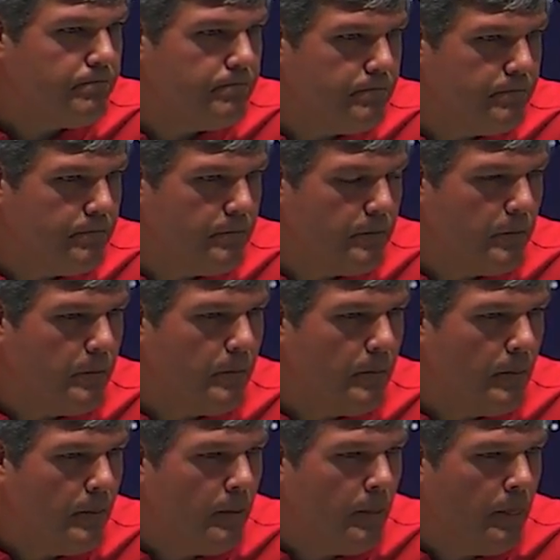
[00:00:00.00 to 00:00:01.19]
Coach, we
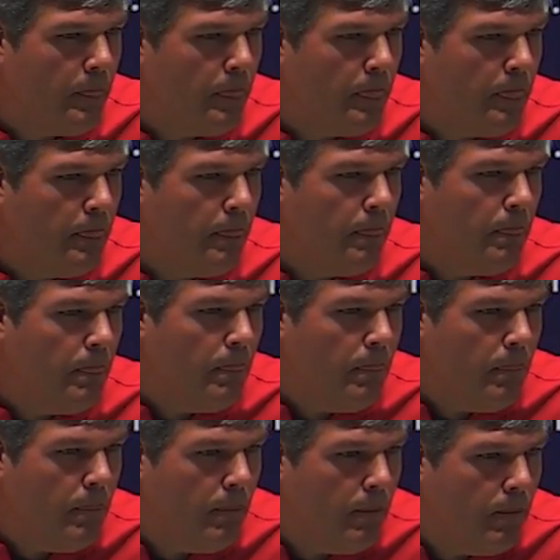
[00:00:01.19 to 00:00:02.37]
saw a big improvement with the
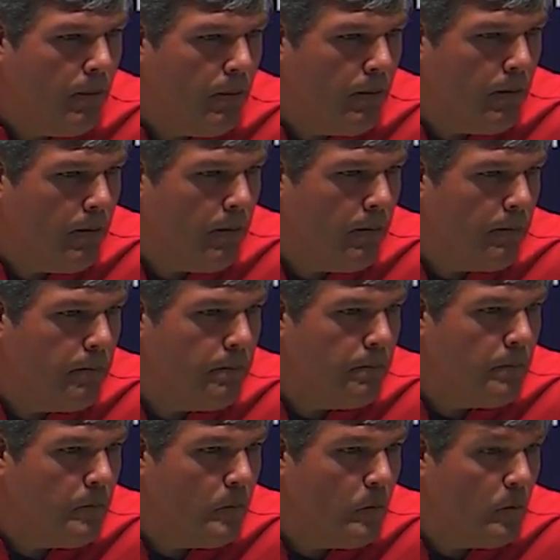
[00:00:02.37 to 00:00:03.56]
offensive line starting with the
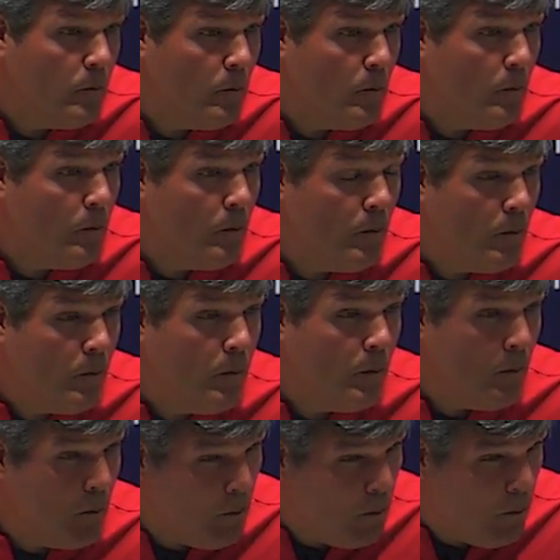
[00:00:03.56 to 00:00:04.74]
Auburn game. What
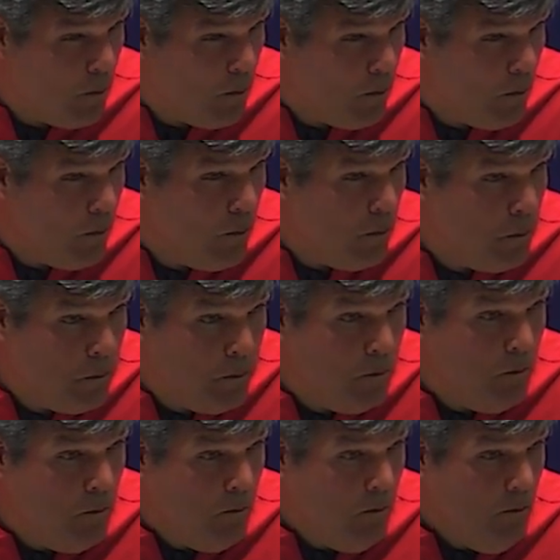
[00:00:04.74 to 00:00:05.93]
caused that?
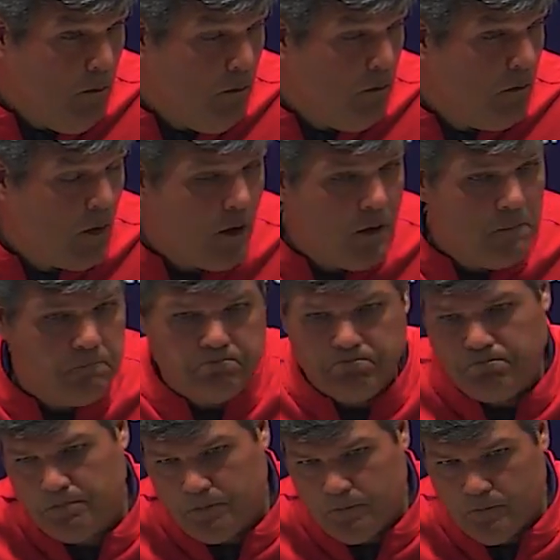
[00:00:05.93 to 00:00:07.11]
Communications? We're not seeing
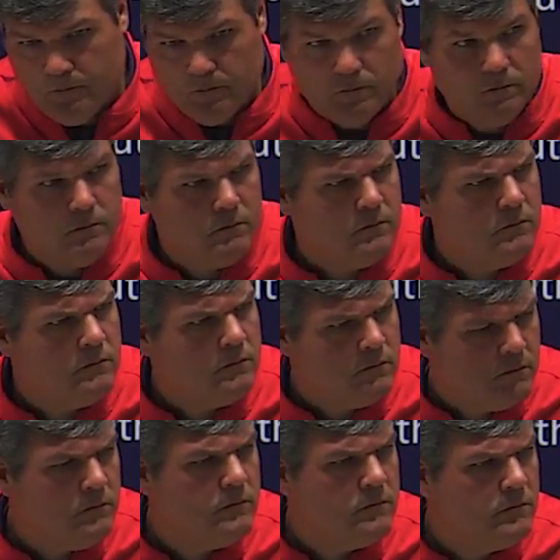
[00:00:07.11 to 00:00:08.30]
free guys run in it
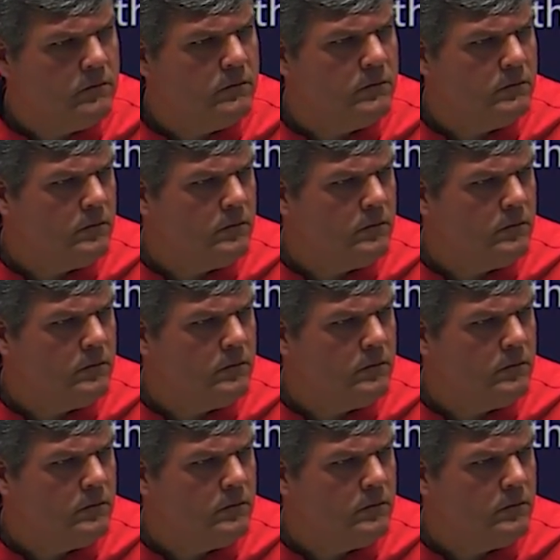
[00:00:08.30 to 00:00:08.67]
anymore.